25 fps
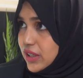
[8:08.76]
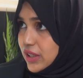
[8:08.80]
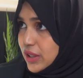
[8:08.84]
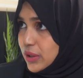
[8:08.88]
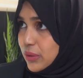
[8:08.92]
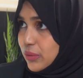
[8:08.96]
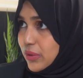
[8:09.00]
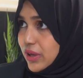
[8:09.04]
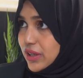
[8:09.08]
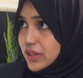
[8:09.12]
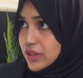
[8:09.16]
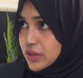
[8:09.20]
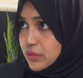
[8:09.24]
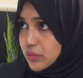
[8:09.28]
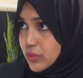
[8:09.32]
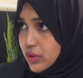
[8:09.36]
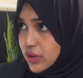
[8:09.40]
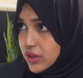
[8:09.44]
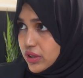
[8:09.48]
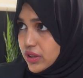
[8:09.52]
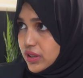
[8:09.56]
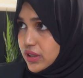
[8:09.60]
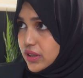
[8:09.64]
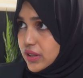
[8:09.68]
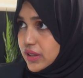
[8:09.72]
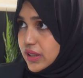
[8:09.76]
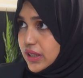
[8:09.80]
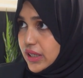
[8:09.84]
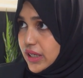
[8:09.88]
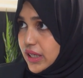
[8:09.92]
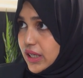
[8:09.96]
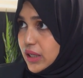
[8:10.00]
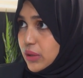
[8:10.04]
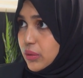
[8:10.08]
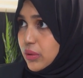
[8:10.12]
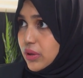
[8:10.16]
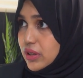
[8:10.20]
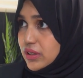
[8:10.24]
are required to monitor their
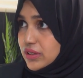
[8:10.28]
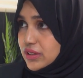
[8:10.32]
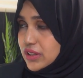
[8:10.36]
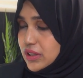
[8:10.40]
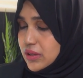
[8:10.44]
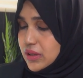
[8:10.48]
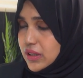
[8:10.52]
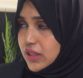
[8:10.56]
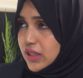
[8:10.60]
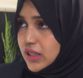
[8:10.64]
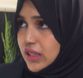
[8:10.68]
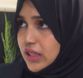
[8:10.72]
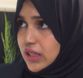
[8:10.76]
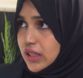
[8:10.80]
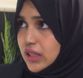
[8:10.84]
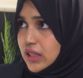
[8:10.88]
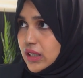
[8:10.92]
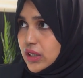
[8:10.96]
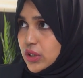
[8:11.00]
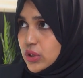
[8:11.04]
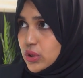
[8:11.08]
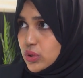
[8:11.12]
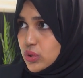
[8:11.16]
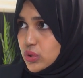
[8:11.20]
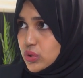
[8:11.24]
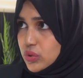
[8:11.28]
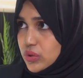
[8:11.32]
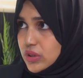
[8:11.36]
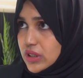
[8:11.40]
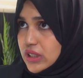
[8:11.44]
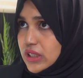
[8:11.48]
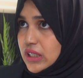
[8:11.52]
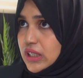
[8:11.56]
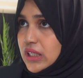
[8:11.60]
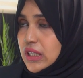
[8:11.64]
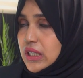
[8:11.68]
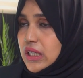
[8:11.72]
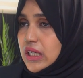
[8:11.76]
air quality
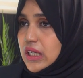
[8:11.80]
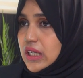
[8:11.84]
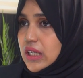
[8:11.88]
usually.